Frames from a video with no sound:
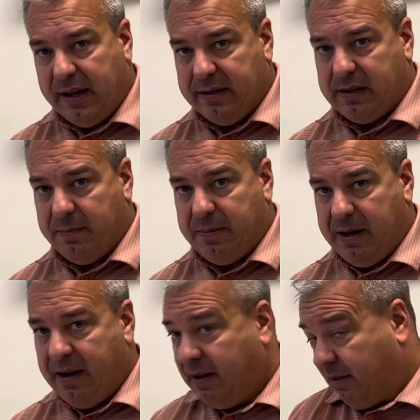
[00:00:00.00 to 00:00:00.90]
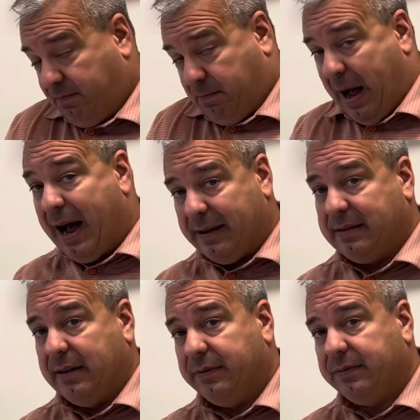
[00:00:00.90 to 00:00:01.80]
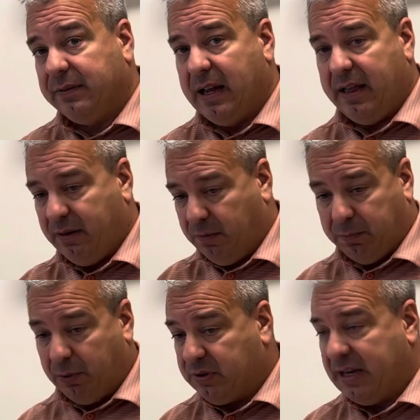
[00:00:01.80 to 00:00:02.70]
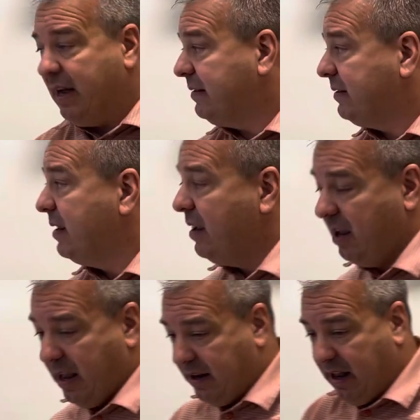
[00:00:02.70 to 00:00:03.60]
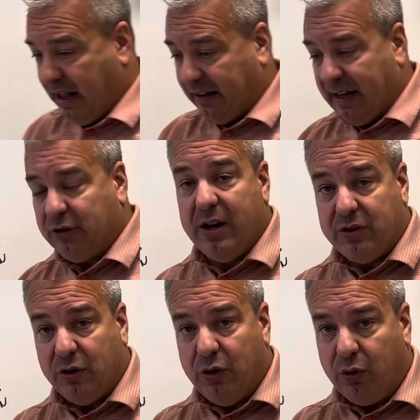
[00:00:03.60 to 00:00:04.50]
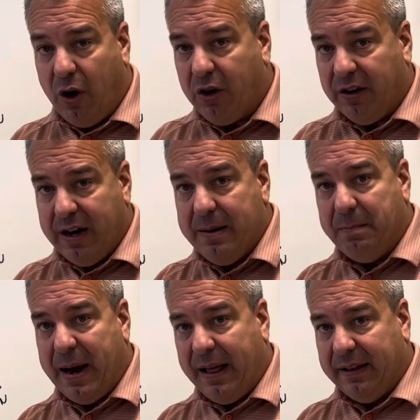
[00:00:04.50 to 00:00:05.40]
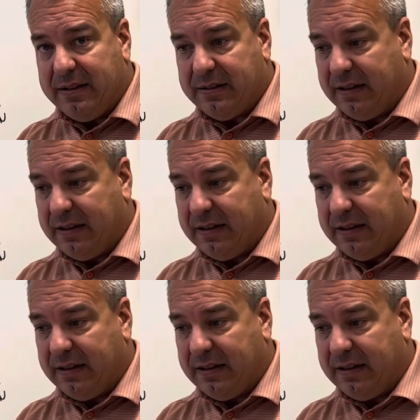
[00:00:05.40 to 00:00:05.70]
is going to be positive. Okay, the protons and electrons are no longer in balance.